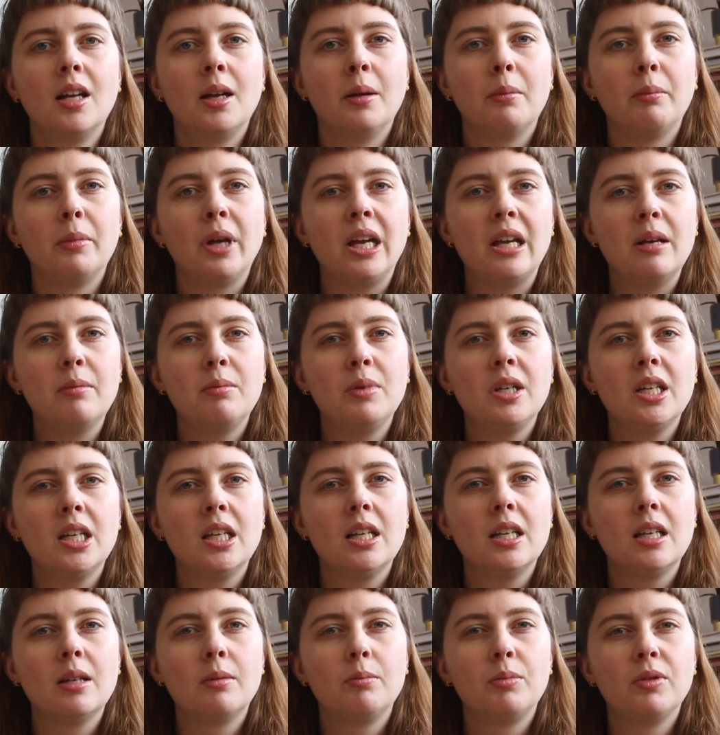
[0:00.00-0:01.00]

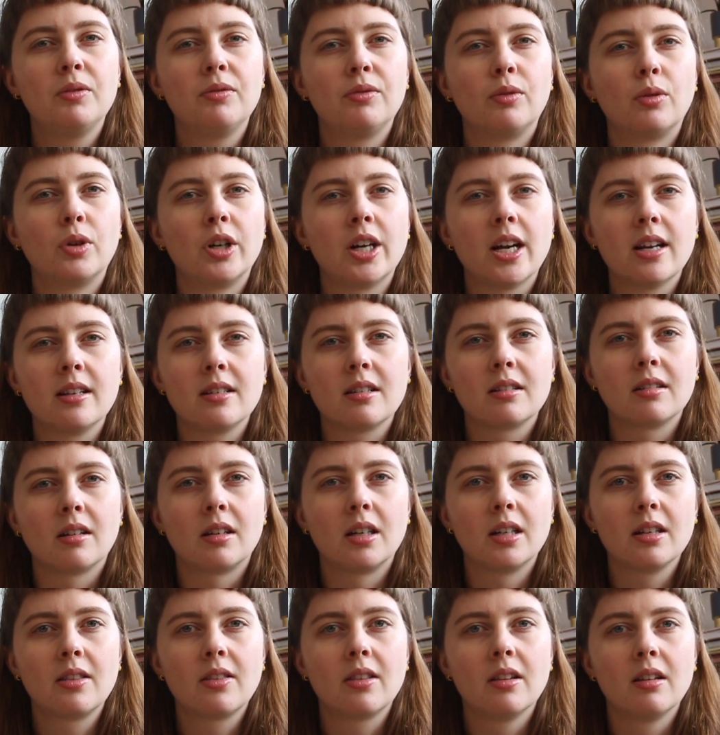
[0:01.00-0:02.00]
maybe before I
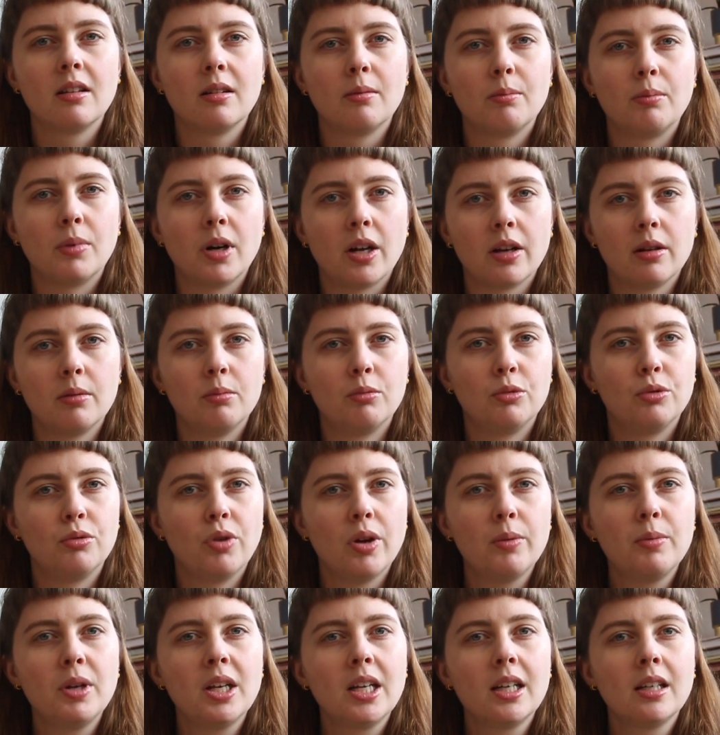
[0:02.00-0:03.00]
start the bottom
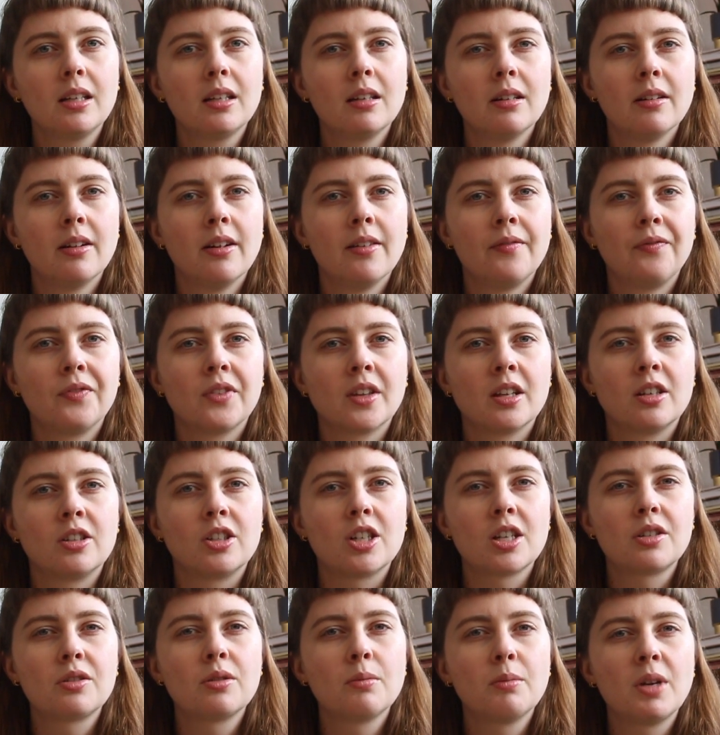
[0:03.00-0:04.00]
ribbing,
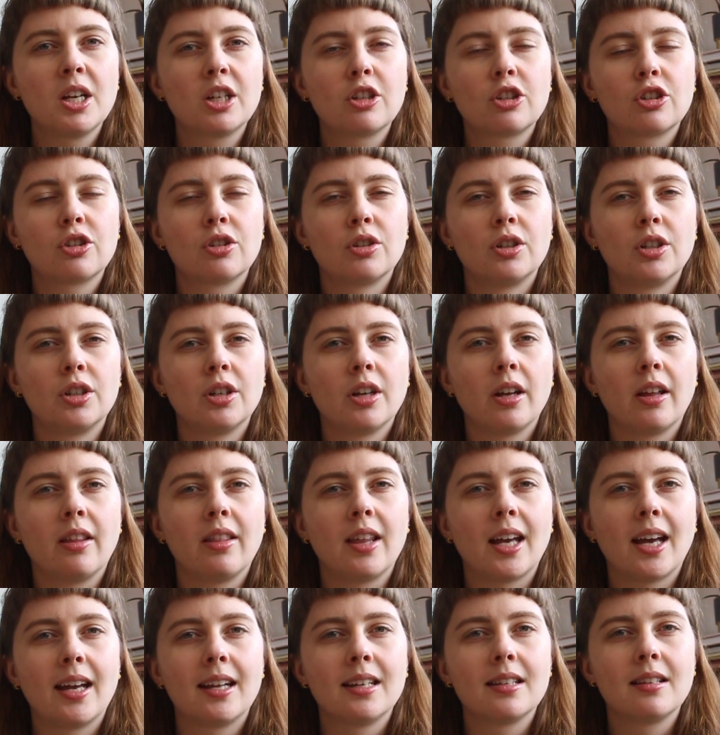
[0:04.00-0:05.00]
just to make sure
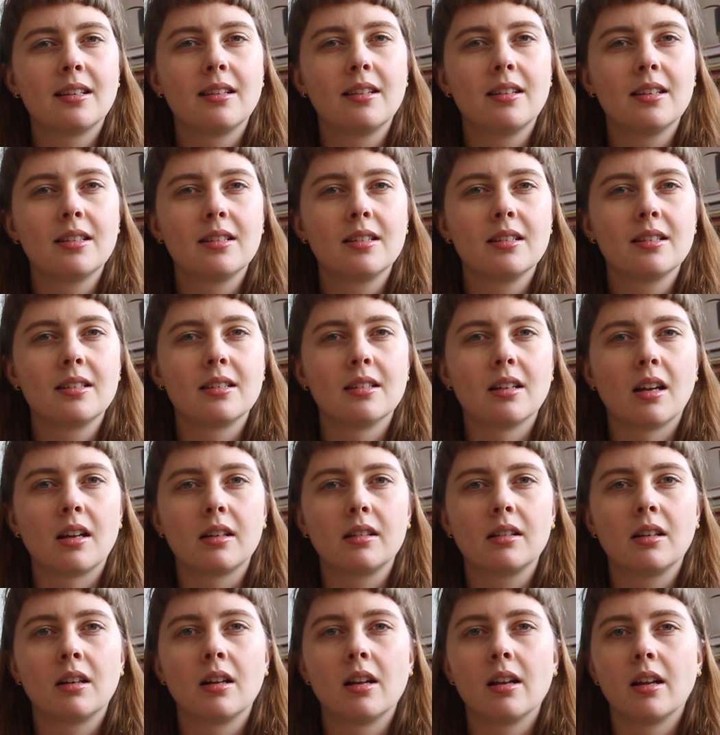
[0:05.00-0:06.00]
that this is
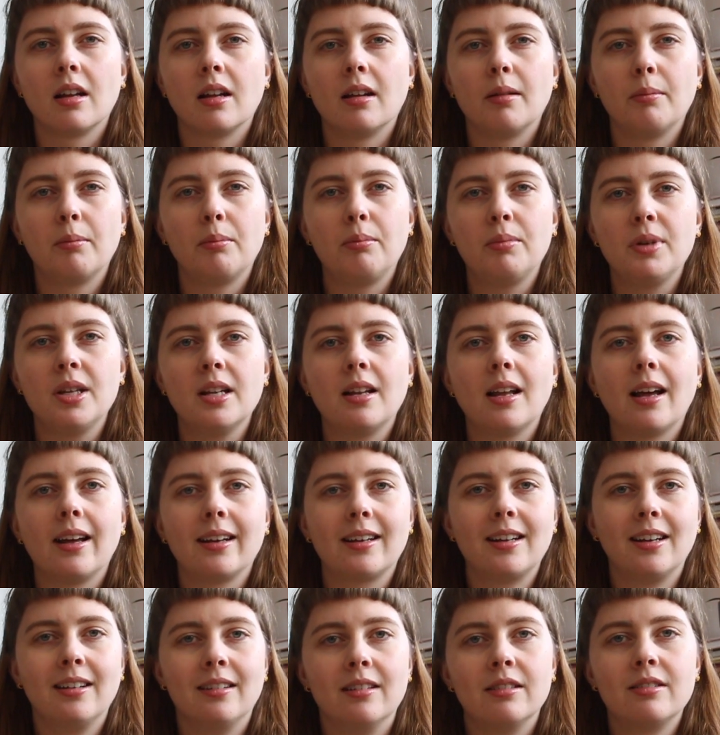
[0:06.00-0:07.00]
not gonna be
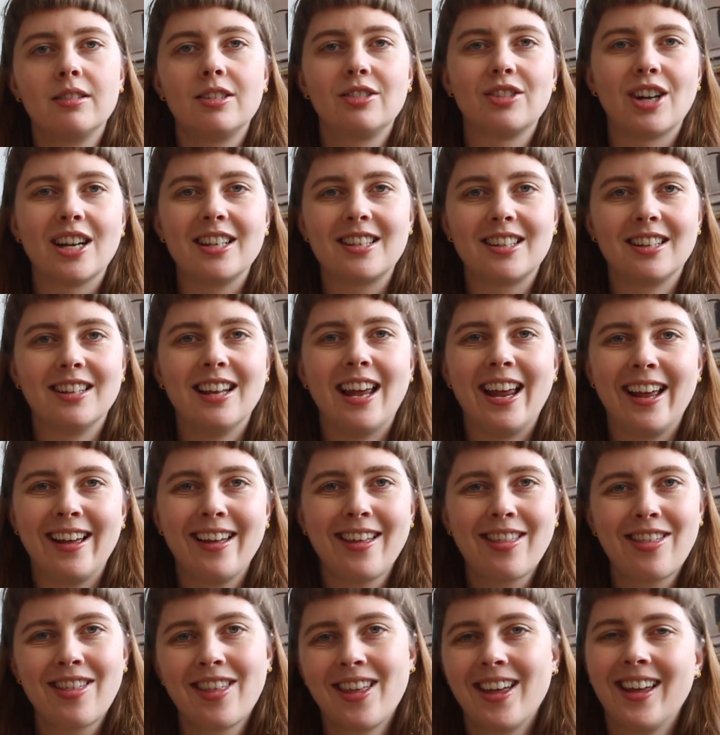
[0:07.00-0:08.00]
like a dress
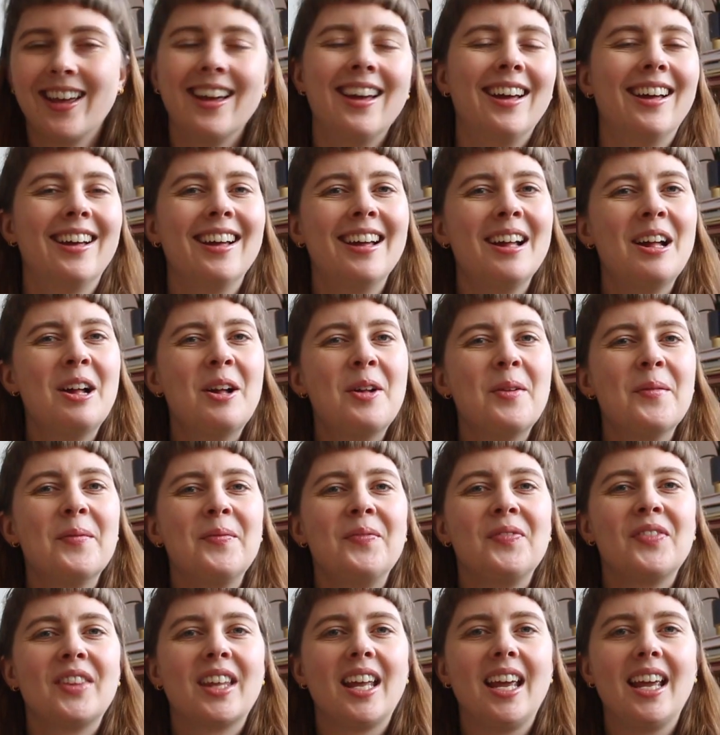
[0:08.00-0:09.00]
length.
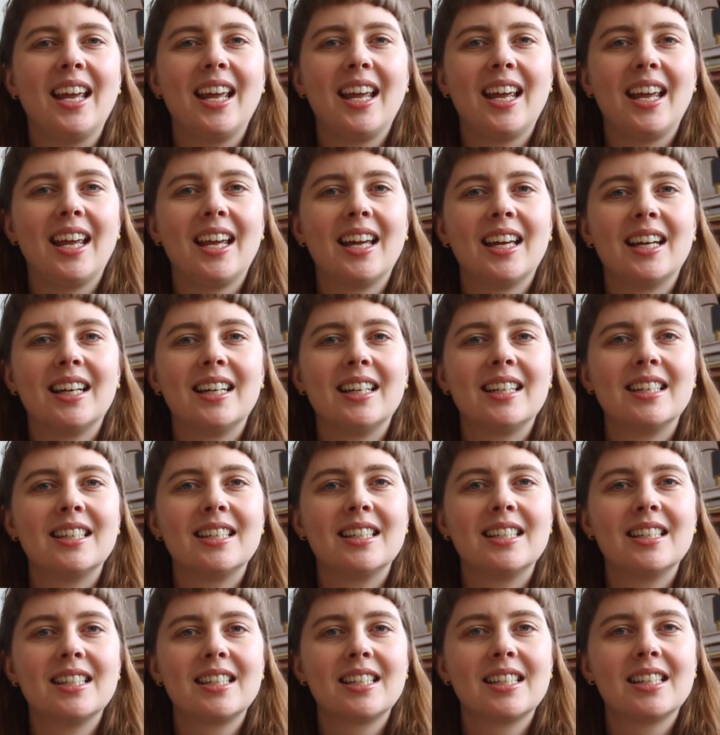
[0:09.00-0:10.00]

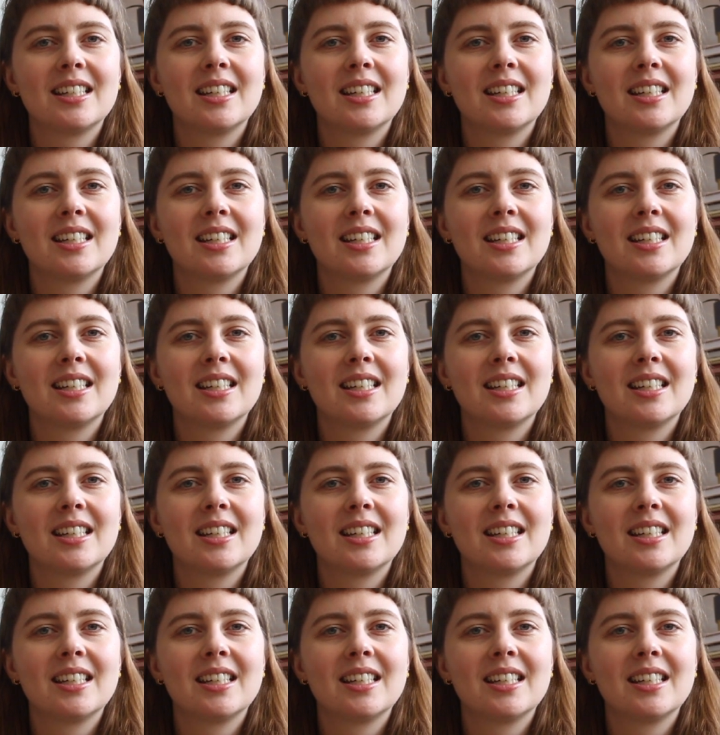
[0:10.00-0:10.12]
And